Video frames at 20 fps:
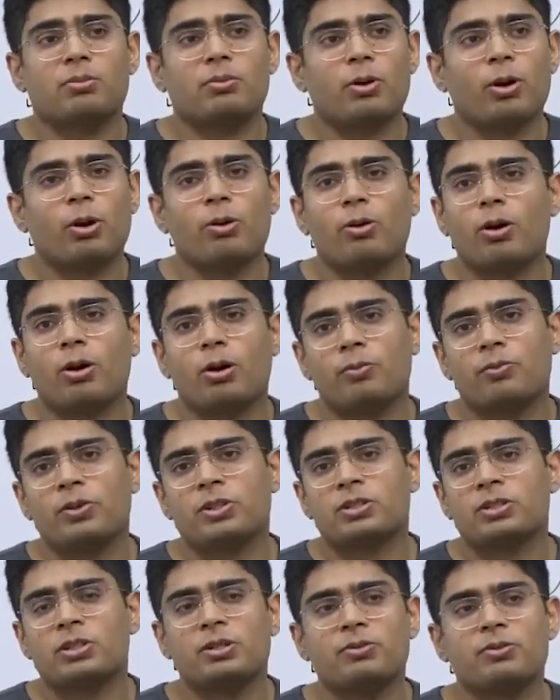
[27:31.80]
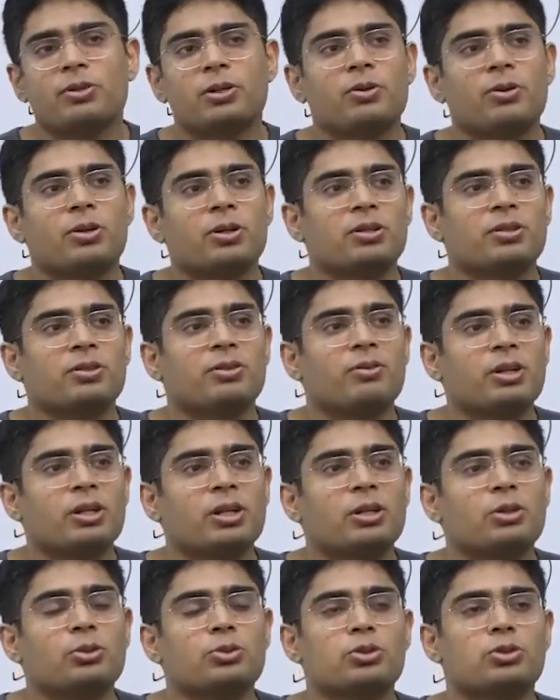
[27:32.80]
obviously we're not very
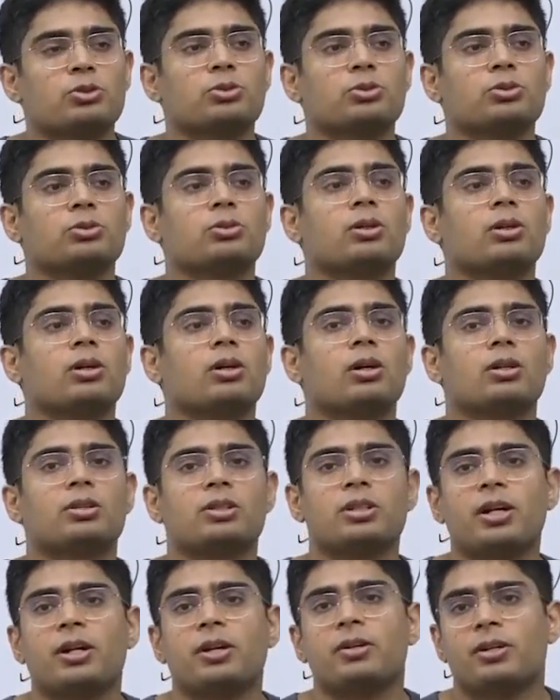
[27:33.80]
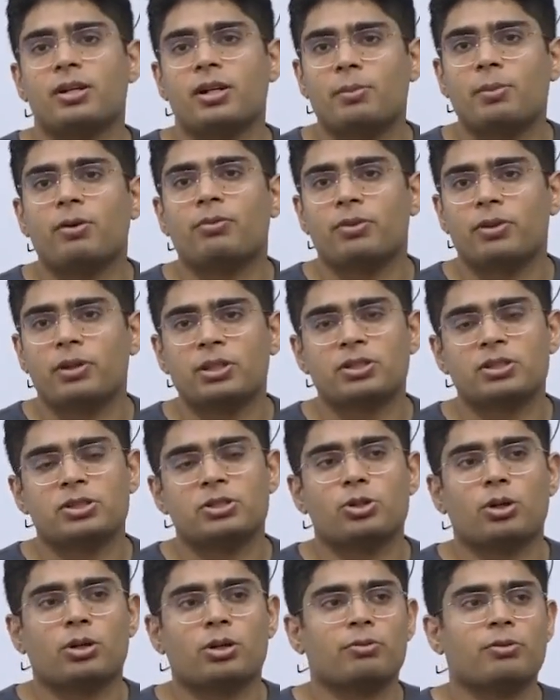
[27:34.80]
used to 300 above figures
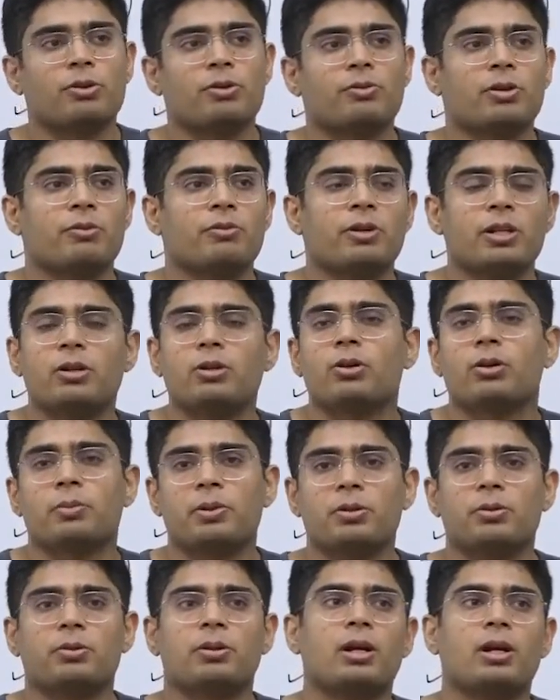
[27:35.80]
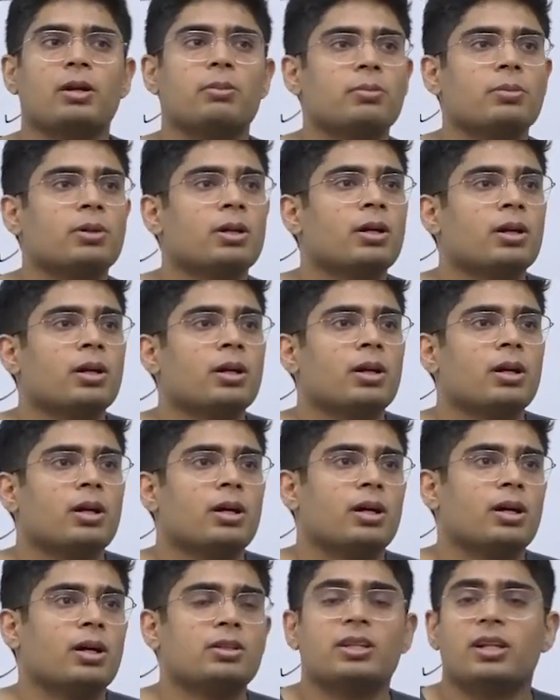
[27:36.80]
in geography for a very long period of time.
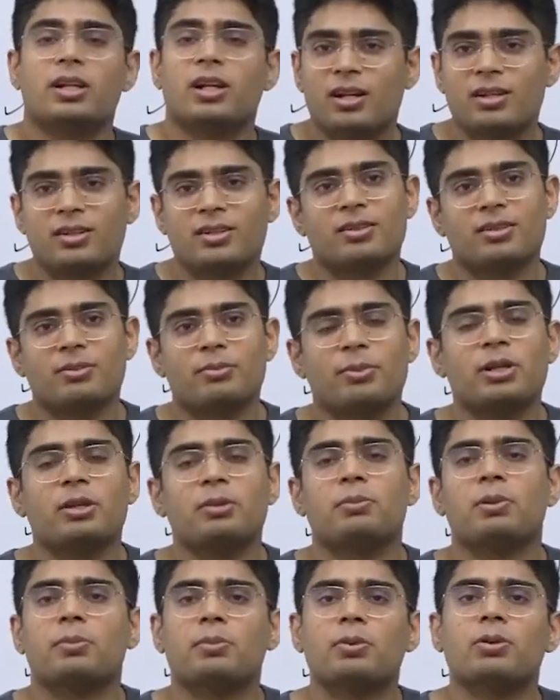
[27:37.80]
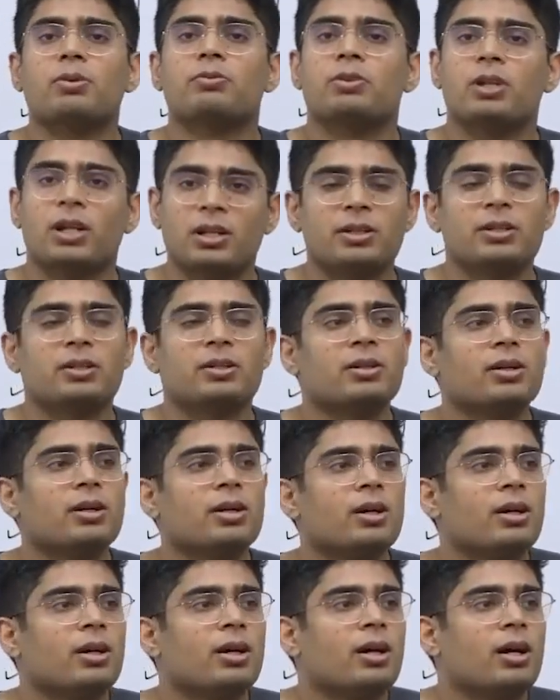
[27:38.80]
There are many people who've done it,
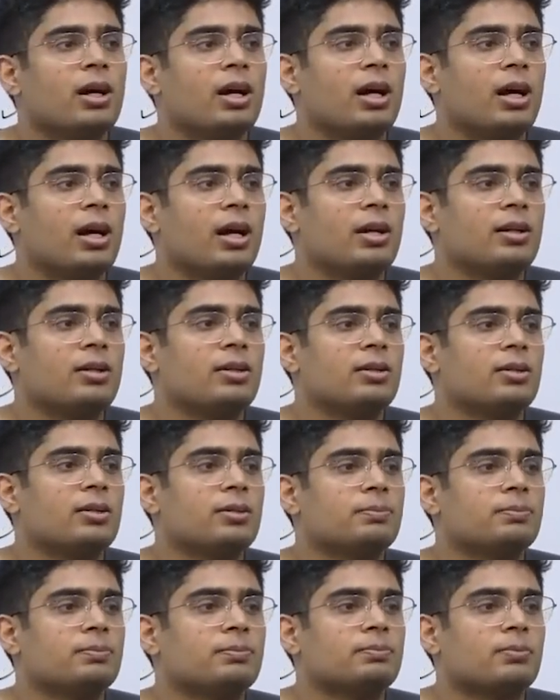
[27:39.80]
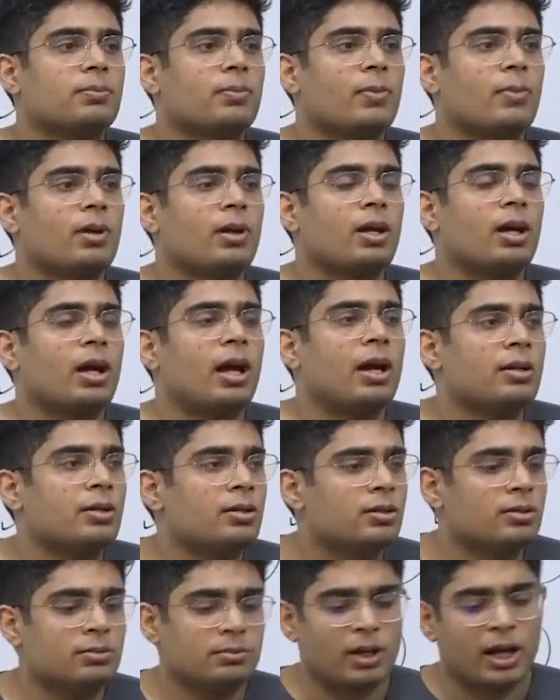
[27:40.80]
and
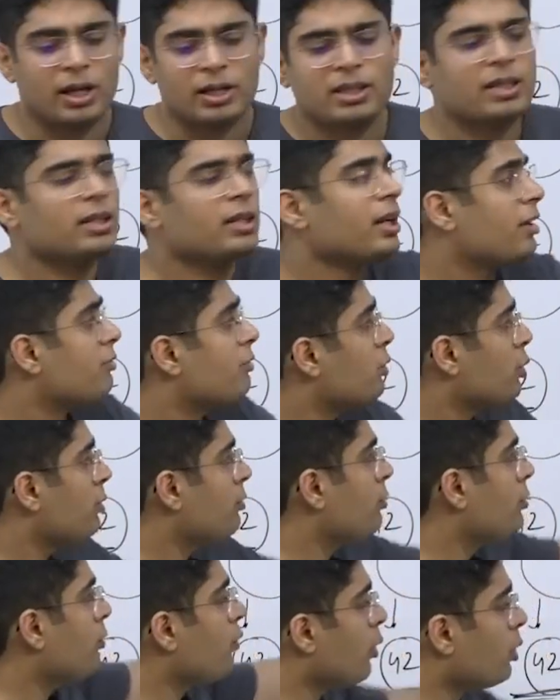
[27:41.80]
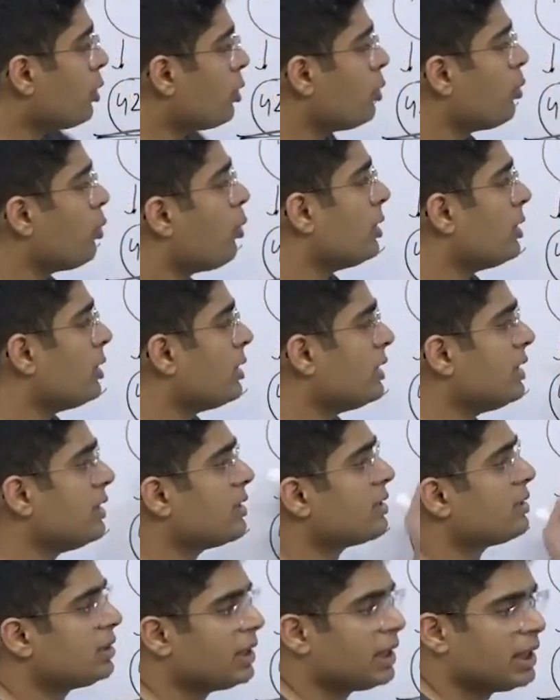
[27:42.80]
I think if you follow all
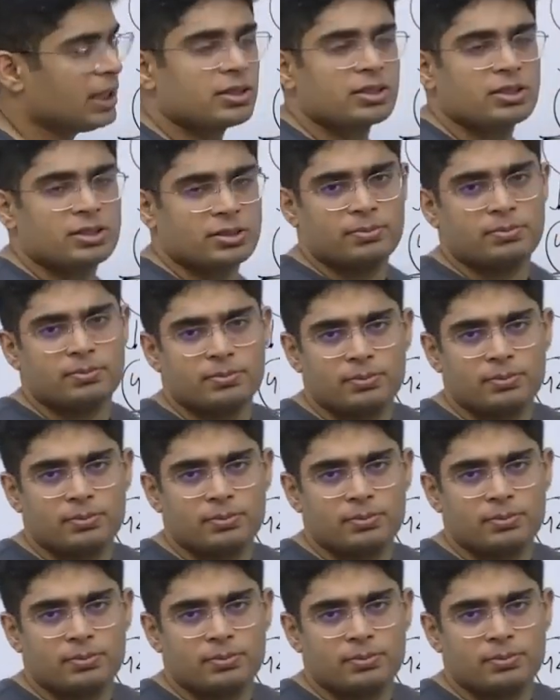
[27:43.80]
these things